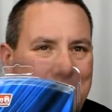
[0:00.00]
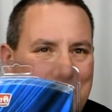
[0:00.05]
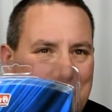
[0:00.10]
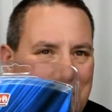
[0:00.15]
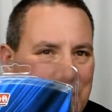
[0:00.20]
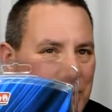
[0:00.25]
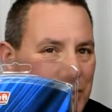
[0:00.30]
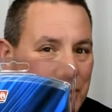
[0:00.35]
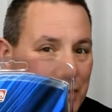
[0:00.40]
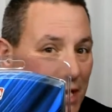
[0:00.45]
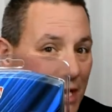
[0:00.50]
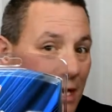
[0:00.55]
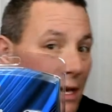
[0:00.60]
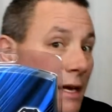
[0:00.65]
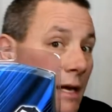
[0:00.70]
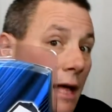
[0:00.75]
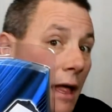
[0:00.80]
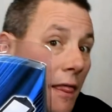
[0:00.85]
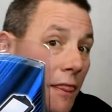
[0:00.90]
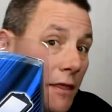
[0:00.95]
because
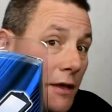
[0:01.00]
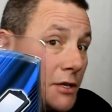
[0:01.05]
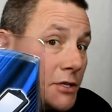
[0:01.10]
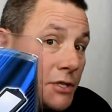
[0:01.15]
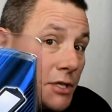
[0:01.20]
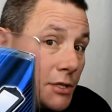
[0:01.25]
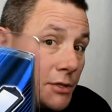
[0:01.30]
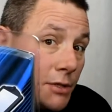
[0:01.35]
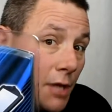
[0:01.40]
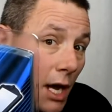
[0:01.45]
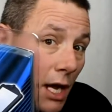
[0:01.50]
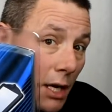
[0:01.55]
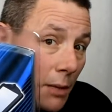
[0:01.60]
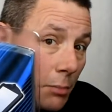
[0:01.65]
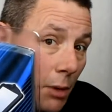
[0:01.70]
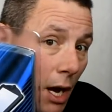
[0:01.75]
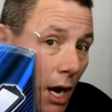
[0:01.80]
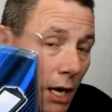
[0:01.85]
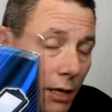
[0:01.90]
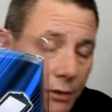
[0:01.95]
this is not a
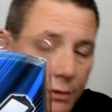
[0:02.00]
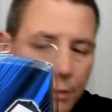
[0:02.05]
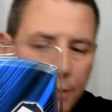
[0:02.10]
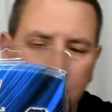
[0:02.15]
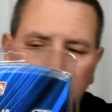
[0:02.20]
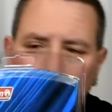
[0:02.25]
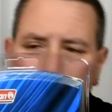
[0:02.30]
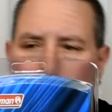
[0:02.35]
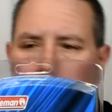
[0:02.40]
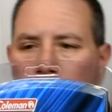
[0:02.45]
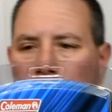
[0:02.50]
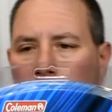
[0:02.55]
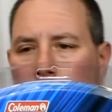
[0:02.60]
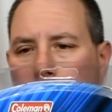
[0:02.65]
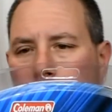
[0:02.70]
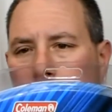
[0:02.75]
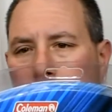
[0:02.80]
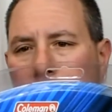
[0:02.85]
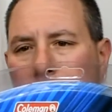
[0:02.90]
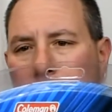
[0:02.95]
box,
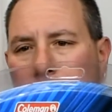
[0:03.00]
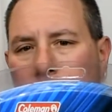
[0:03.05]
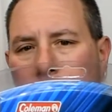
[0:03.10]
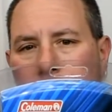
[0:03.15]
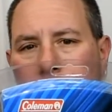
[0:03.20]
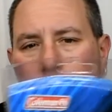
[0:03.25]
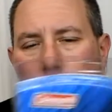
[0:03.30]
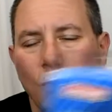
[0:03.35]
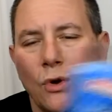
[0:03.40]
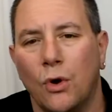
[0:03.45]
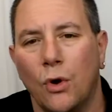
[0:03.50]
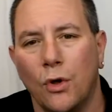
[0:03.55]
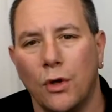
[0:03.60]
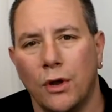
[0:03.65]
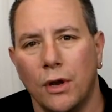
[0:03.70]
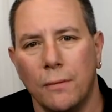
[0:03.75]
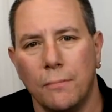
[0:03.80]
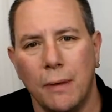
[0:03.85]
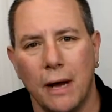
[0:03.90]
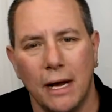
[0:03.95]
but we call
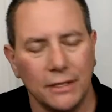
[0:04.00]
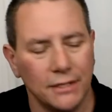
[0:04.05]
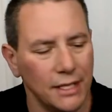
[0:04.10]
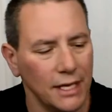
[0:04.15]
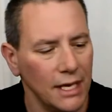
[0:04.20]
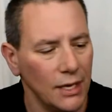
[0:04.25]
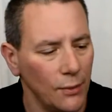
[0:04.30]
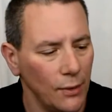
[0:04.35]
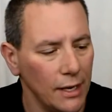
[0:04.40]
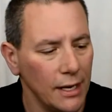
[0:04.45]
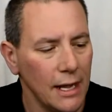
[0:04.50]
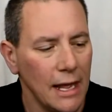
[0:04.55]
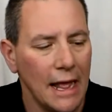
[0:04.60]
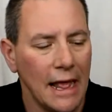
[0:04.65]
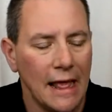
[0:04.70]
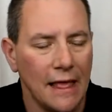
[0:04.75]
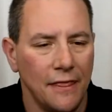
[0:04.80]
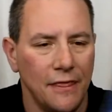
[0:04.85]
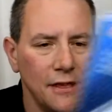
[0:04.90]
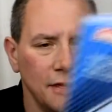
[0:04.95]
it unboxing anyway.
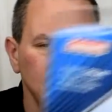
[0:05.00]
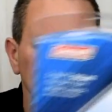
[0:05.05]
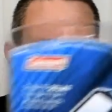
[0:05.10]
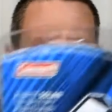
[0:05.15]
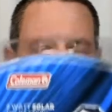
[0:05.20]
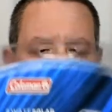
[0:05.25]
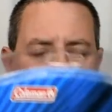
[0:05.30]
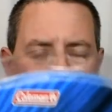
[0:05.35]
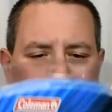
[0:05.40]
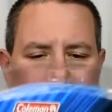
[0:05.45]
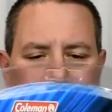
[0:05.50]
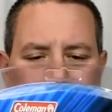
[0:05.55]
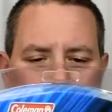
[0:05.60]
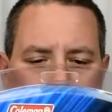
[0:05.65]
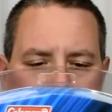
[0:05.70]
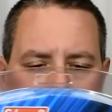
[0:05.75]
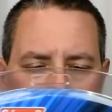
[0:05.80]
This is